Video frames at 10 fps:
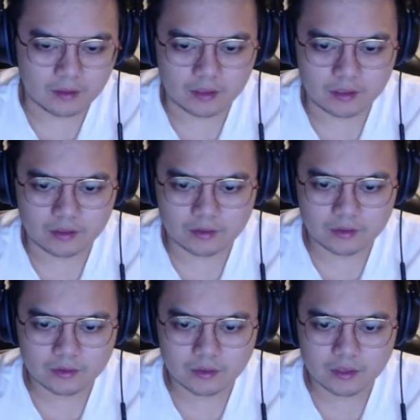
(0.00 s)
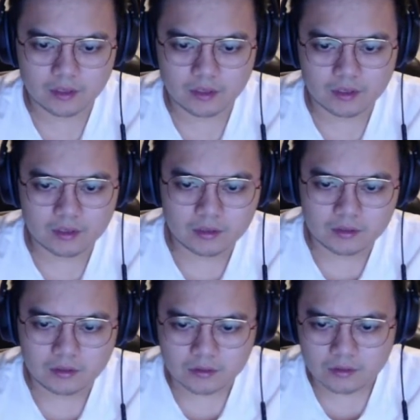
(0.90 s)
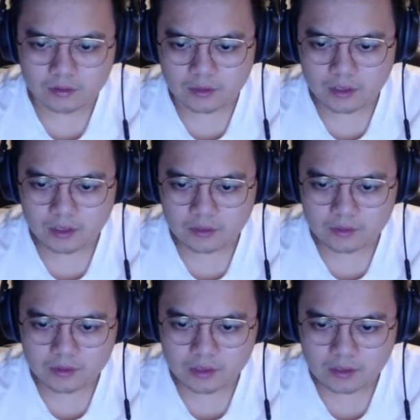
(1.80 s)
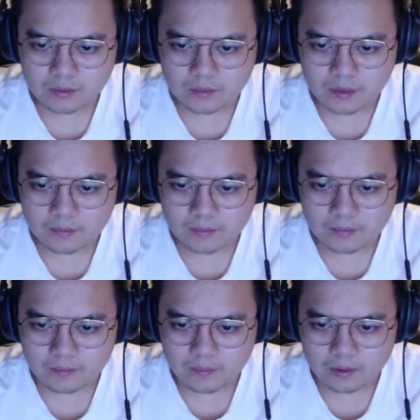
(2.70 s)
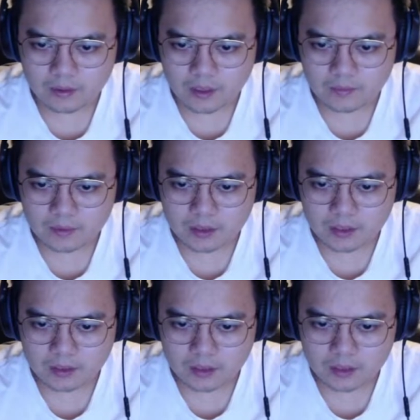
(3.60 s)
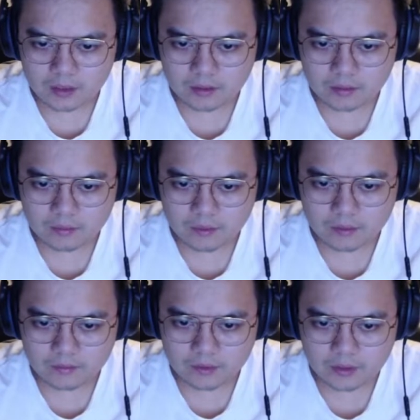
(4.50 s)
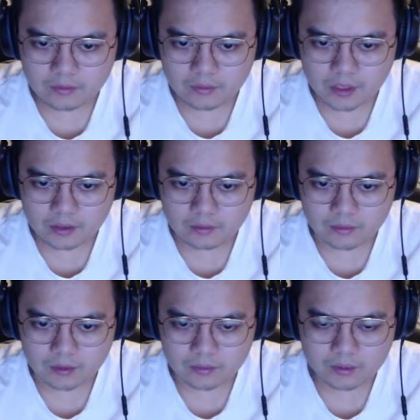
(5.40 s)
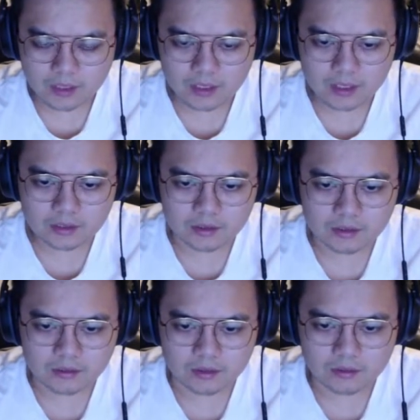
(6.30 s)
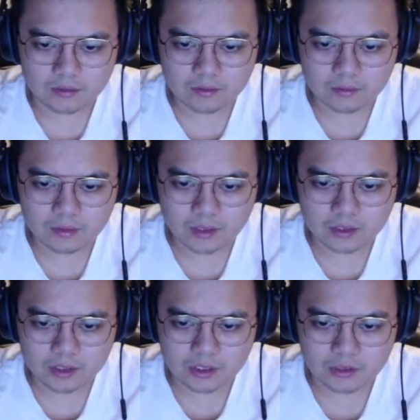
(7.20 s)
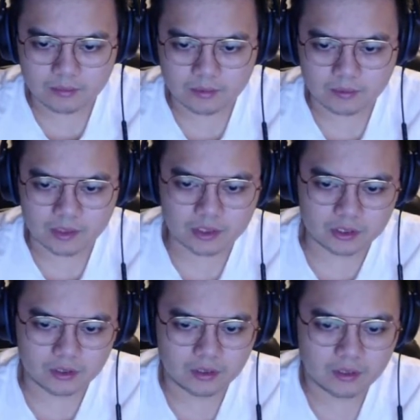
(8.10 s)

page. So here we see web. or mkdate, we have read write only, we can't execute it, so we gotta change the permission.